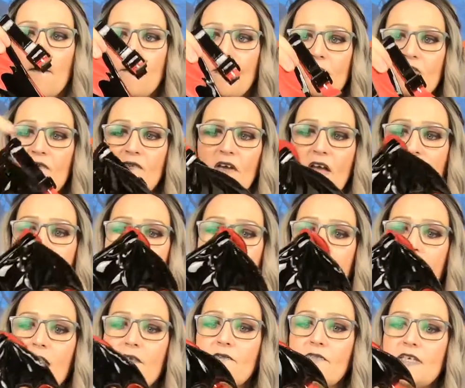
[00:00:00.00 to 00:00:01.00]
But the fact that
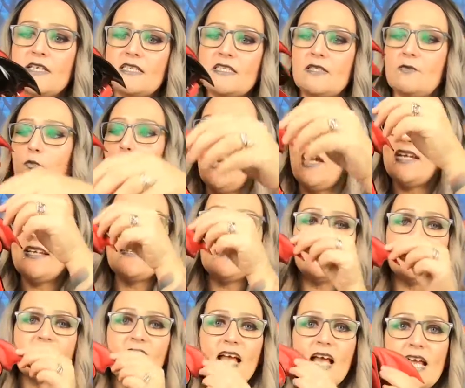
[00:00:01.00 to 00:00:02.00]
they have this wing
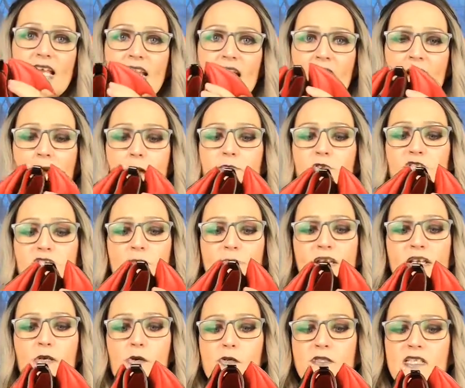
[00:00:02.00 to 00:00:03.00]
design, I'm just a
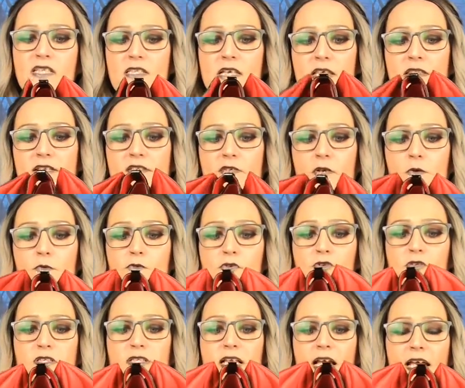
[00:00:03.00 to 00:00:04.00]
bit gutted that they don't
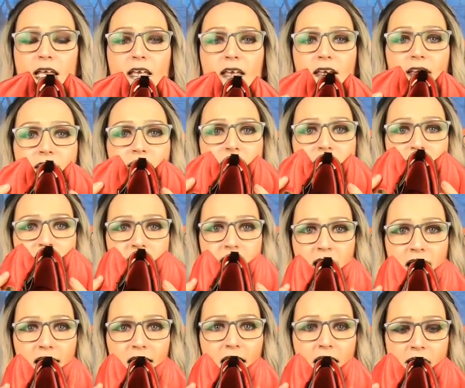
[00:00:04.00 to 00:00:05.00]
just like
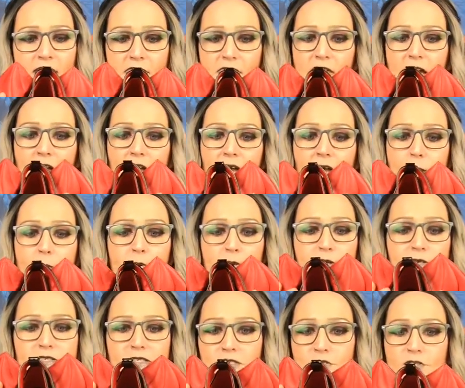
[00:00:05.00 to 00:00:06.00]
stay like that
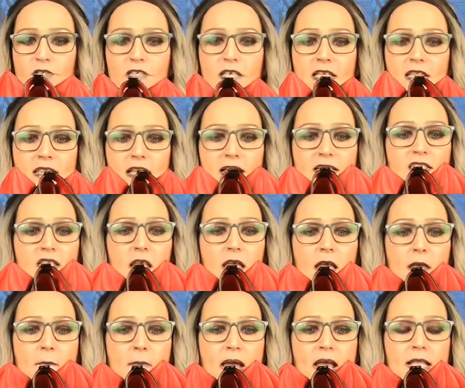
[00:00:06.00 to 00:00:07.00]
because I just think that's
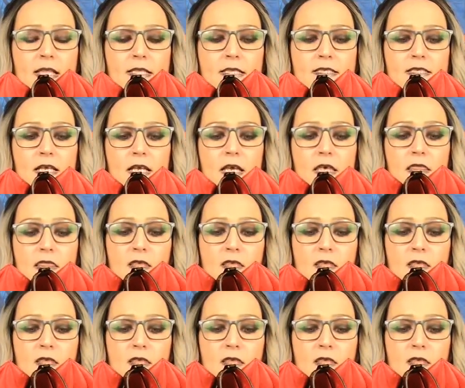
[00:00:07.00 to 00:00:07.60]
immense.